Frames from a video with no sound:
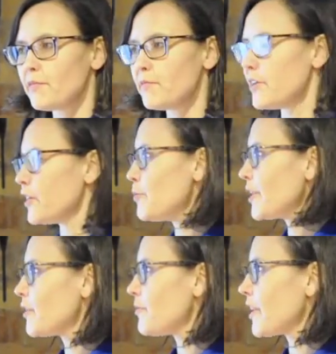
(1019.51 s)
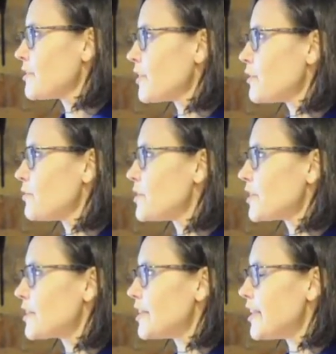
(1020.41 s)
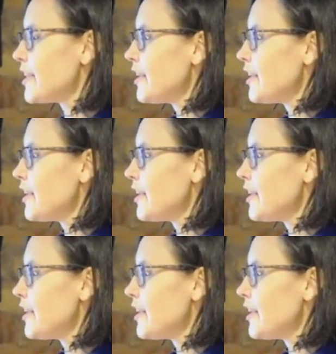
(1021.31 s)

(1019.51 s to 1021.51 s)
very big effect on fertility.